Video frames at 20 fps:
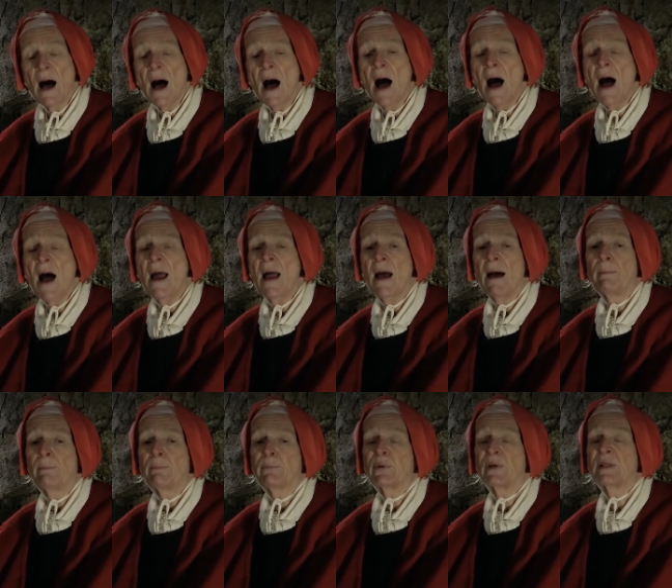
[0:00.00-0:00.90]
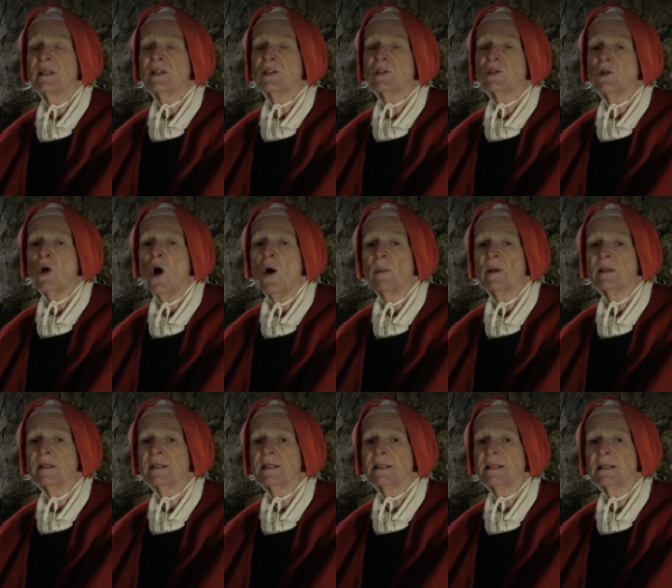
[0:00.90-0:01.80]
I am Prince
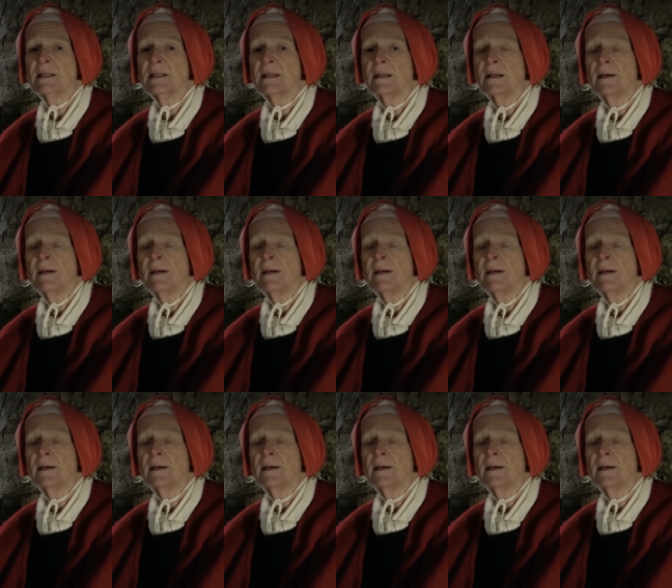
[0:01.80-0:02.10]
Thomas.